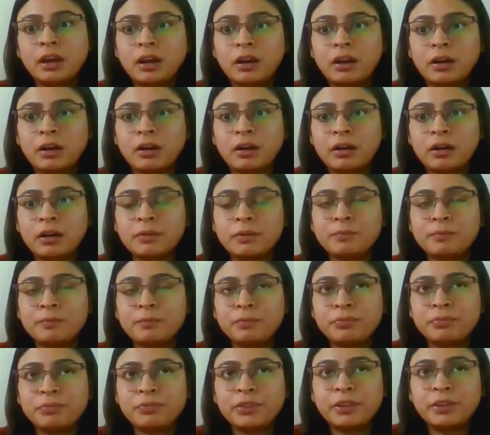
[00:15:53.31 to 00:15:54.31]
uh,
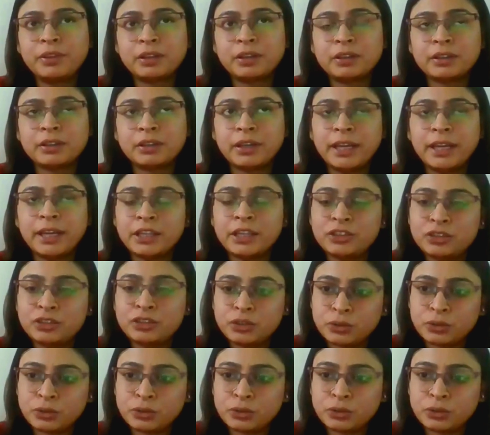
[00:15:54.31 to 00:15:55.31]
the
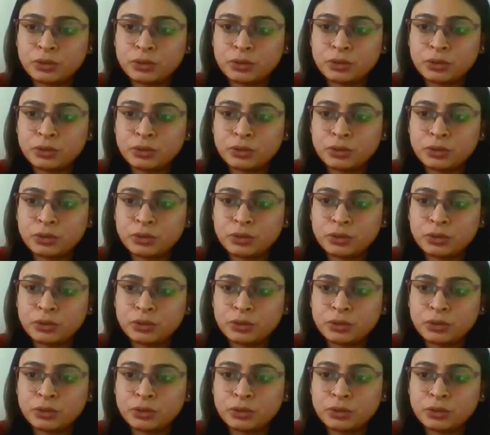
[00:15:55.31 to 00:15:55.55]
NGOs